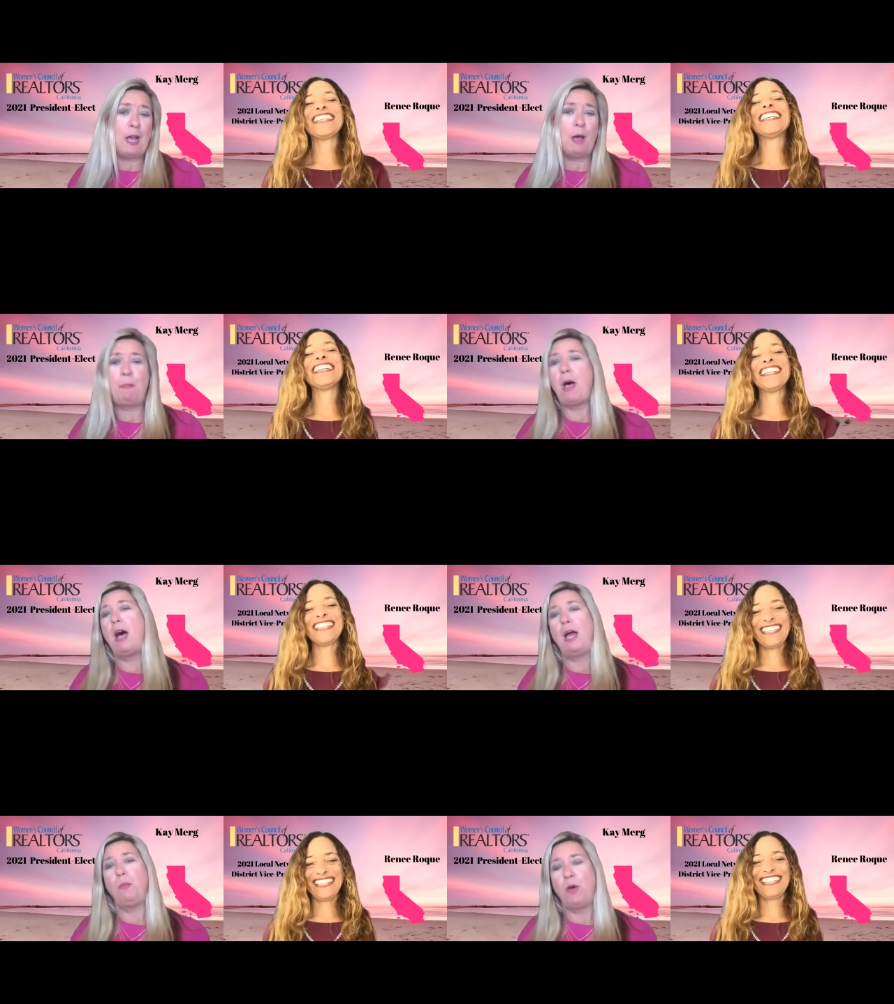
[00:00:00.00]
Speaker 1: help,
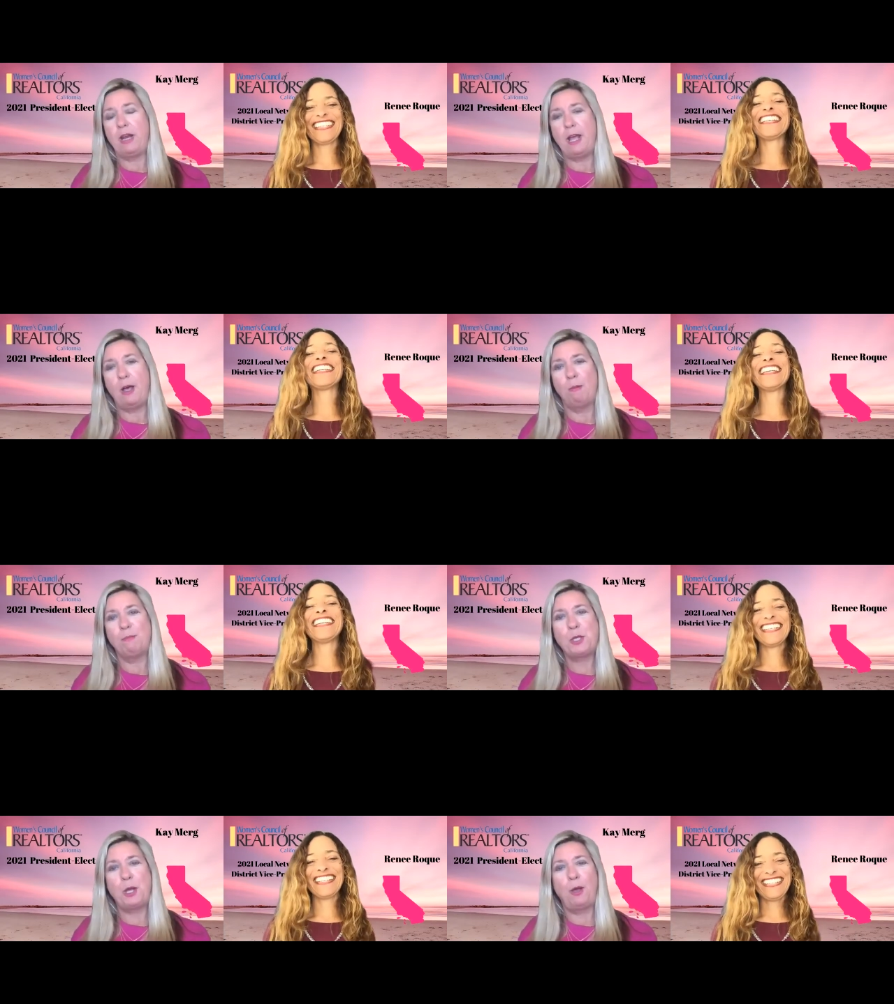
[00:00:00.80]
I want to help.
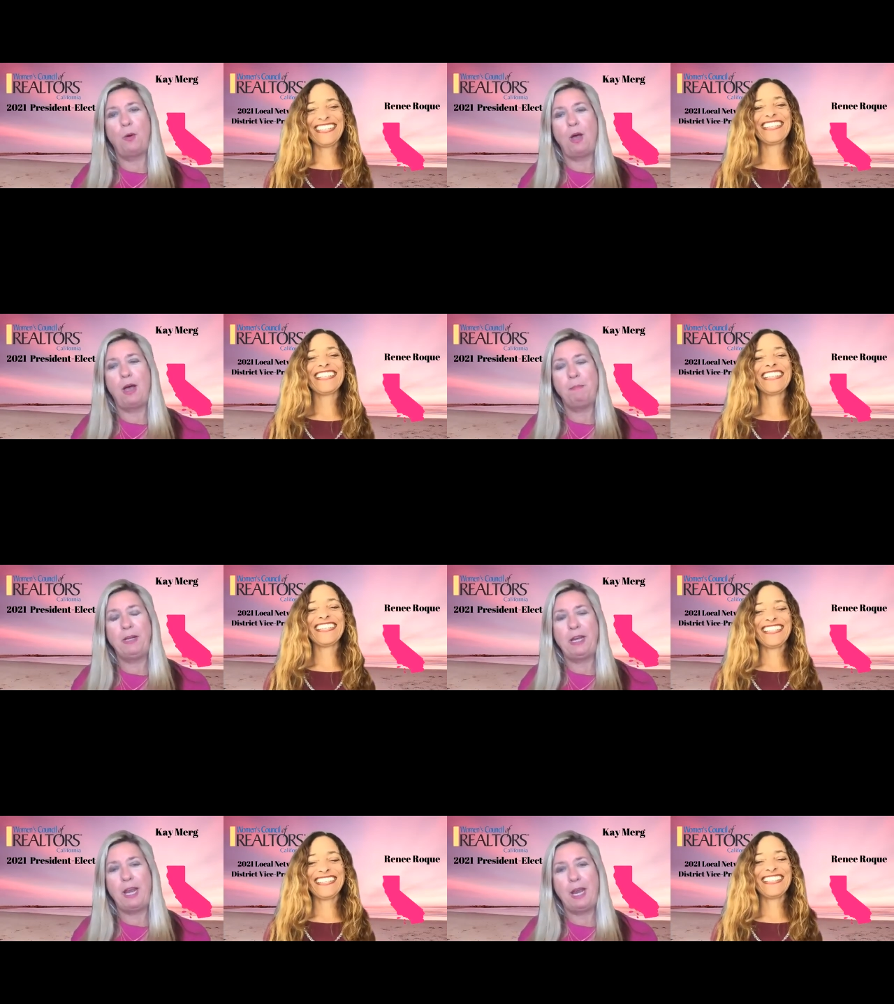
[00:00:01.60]
So I
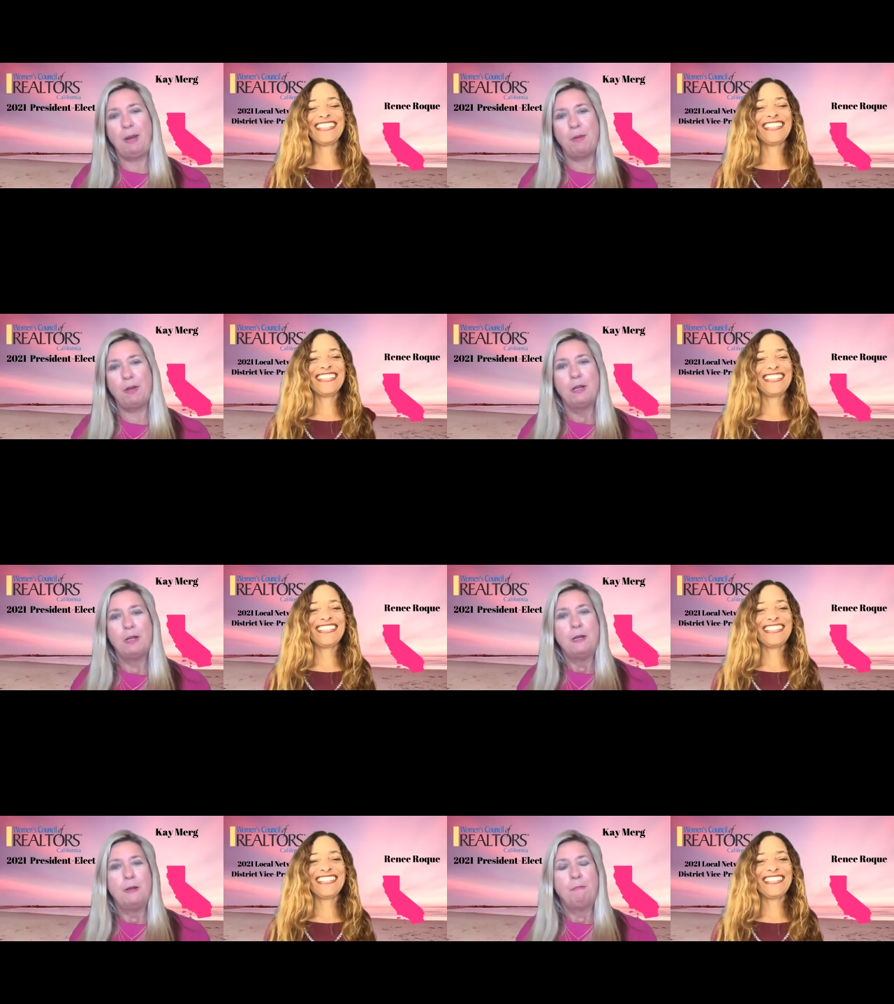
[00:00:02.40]
became
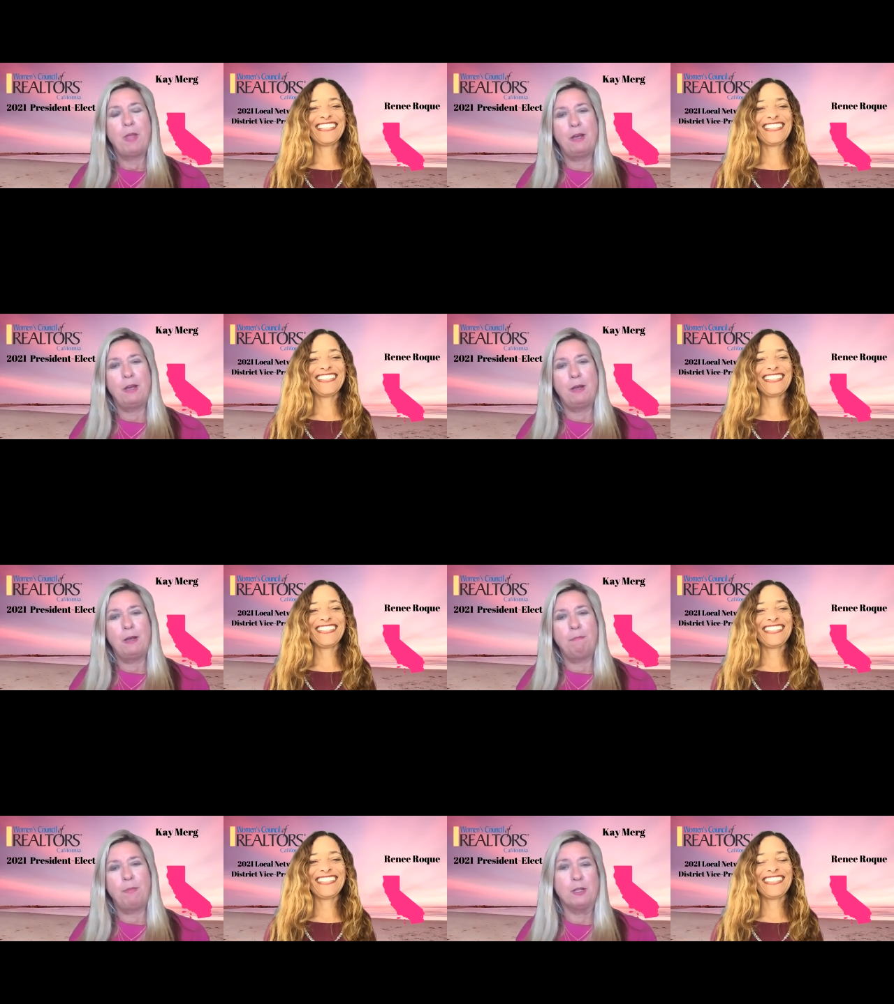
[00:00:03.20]

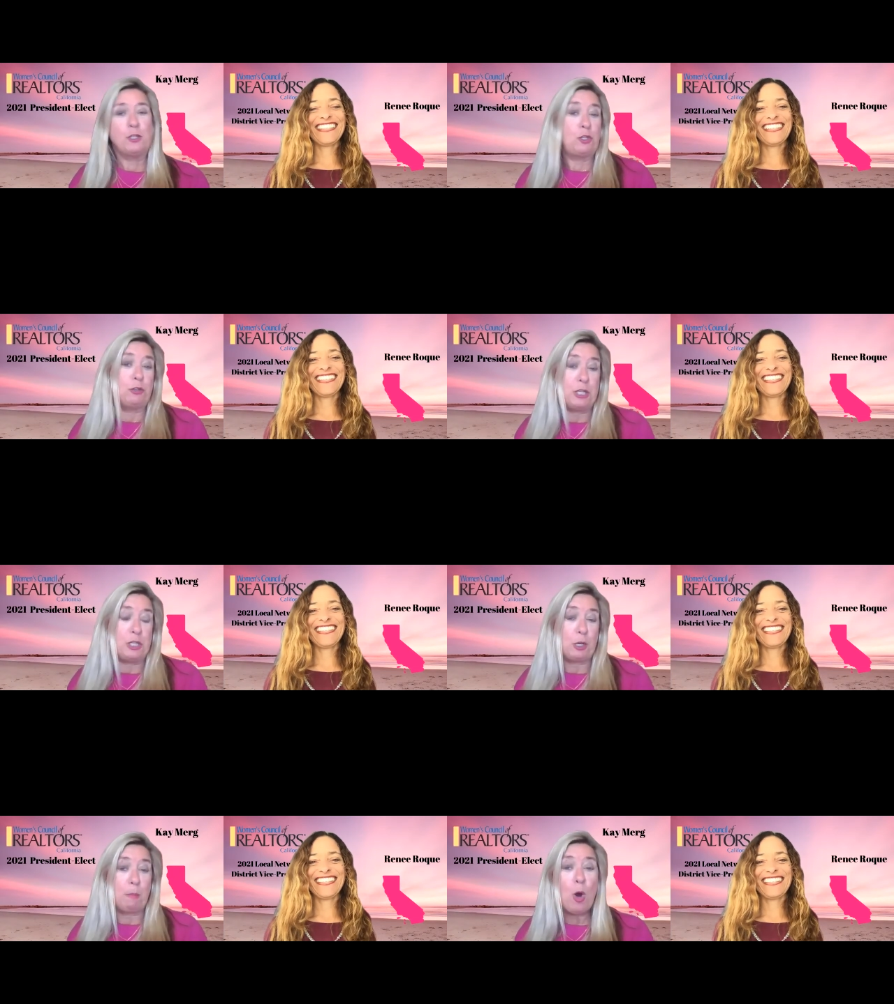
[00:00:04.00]
uh, the
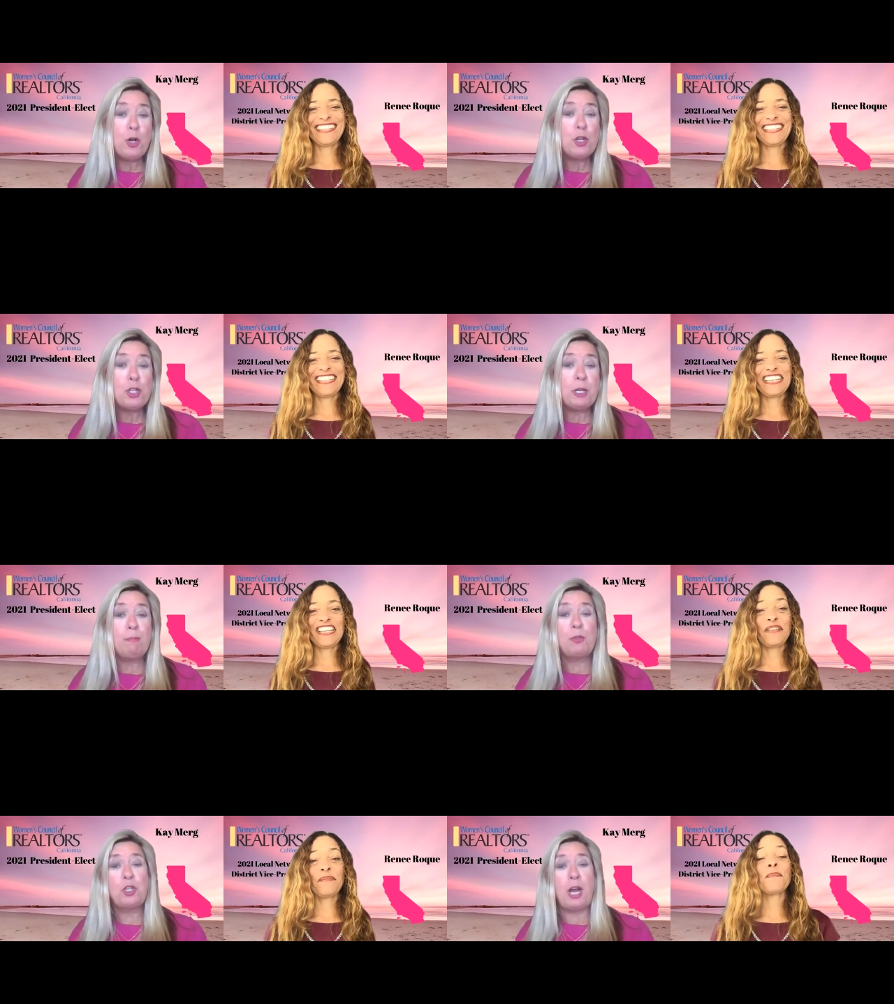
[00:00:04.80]
strategic
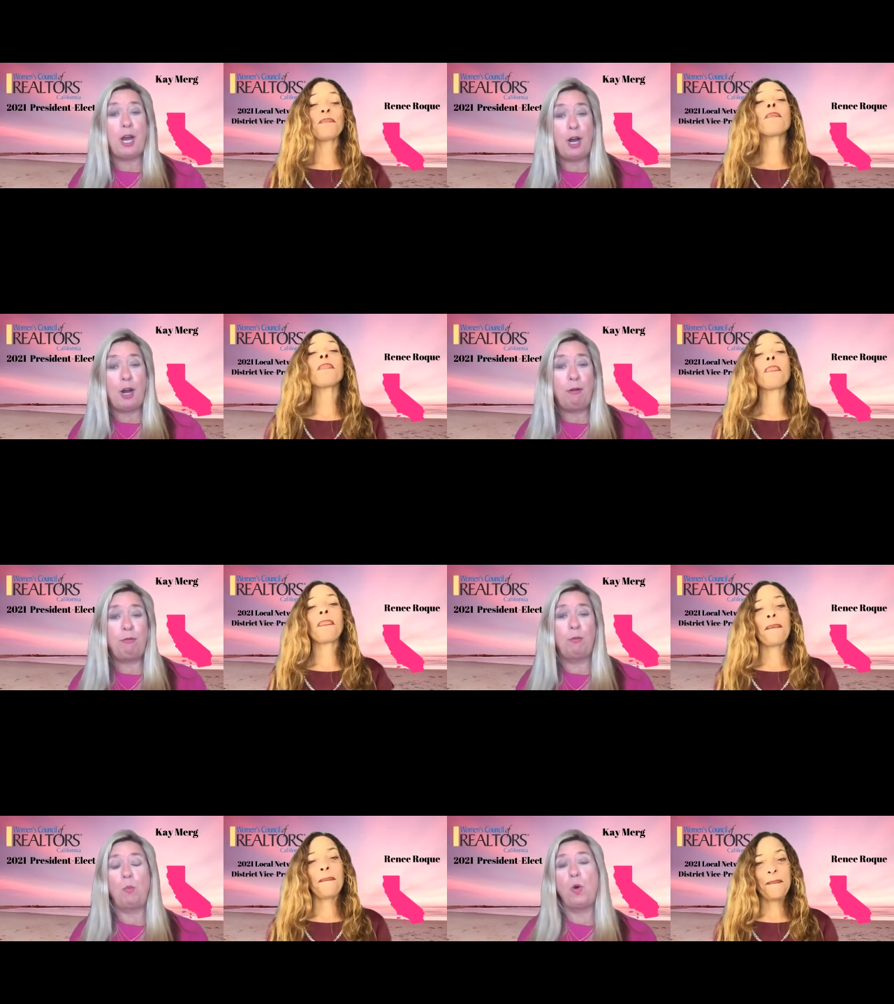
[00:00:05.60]
partnership
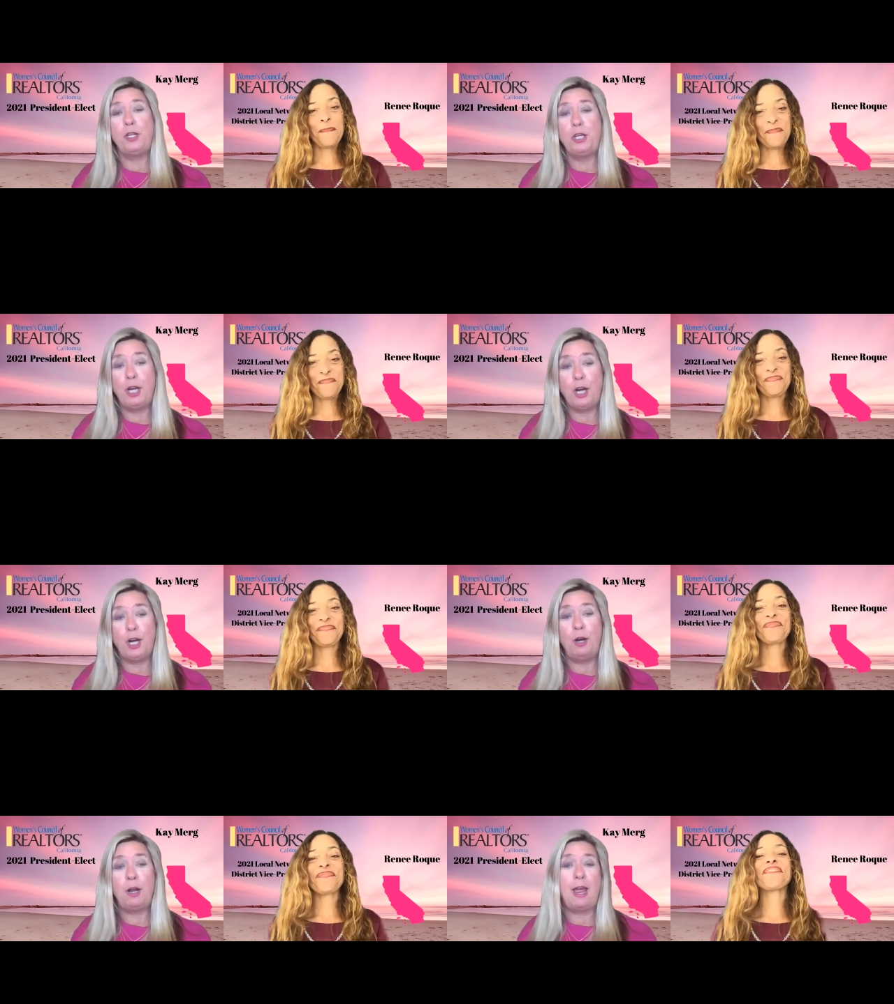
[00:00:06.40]
chair one
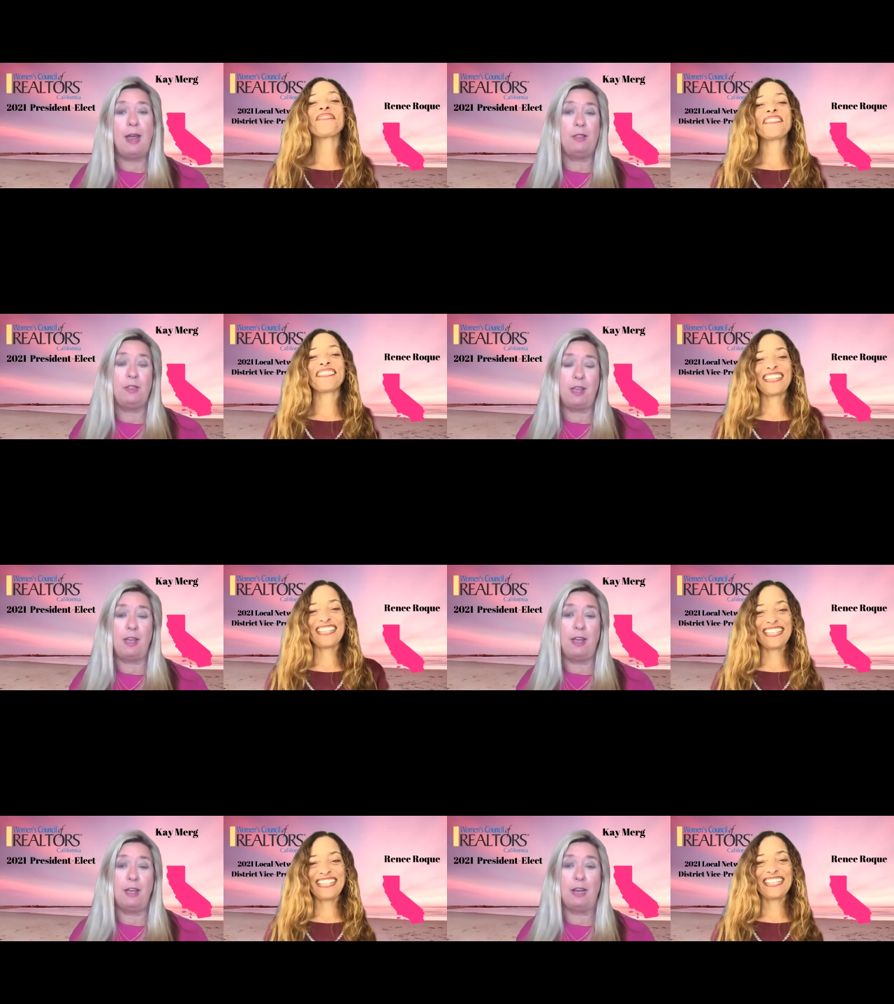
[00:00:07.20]
year, and
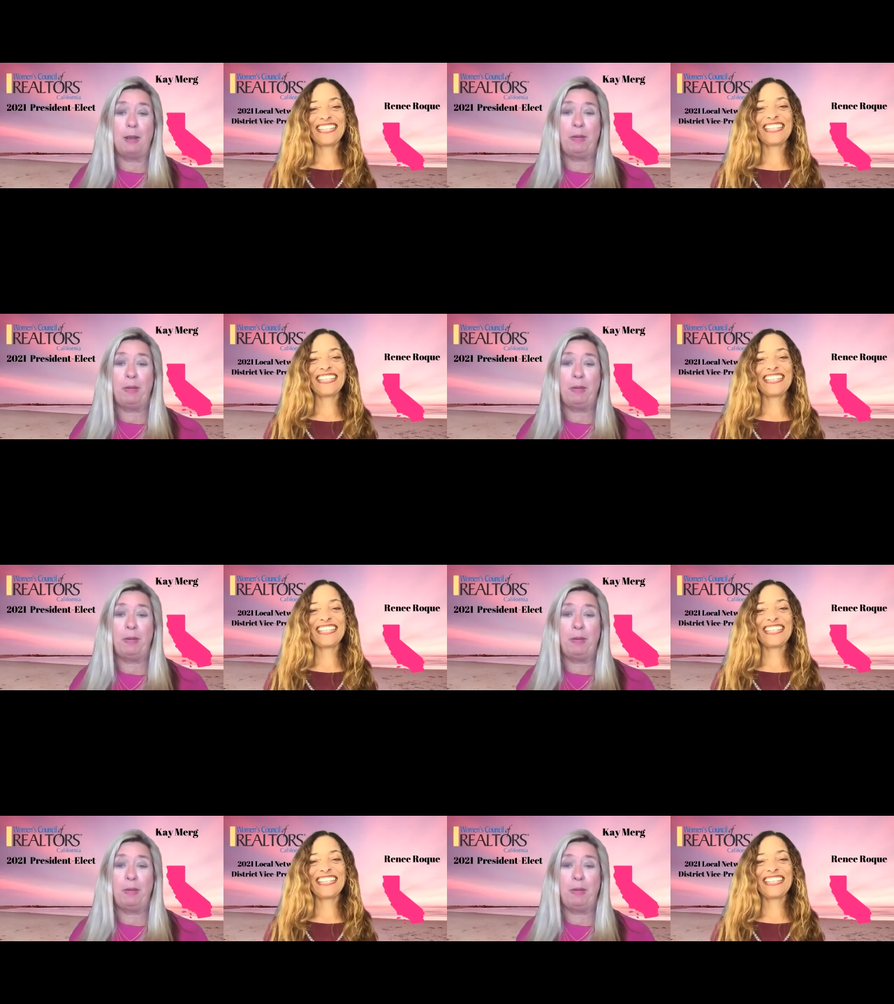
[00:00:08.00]
then I